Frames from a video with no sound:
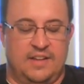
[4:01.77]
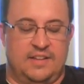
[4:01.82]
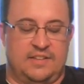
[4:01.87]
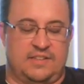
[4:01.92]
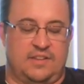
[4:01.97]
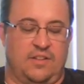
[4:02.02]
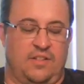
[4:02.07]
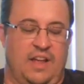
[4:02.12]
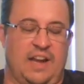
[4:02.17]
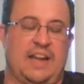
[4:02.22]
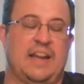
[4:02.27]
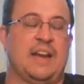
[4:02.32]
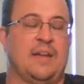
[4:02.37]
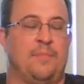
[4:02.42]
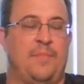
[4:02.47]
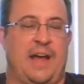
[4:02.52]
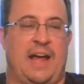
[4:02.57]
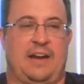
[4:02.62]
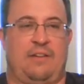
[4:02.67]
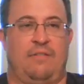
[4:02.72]
So like in the
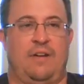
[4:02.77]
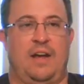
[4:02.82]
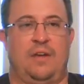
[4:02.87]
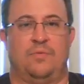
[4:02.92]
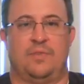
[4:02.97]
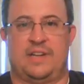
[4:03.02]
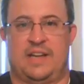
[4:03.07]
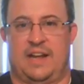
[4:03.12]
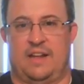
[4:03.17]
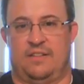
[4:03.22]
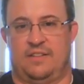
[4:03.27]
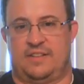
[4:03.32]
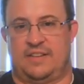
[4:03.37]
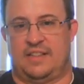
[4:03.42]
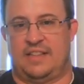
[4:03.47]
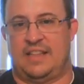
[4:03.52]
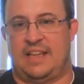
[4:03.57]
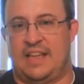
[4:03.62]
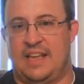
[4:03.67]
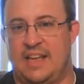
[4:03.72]
background, we kind of looked
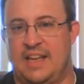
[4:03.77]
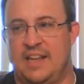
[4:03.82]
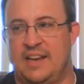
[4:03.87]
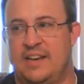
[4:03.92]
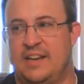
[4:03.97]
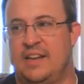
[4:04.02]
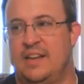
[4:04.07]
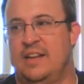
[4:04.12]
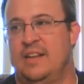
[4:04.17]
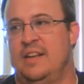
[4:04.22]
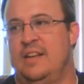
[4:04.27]
at the end.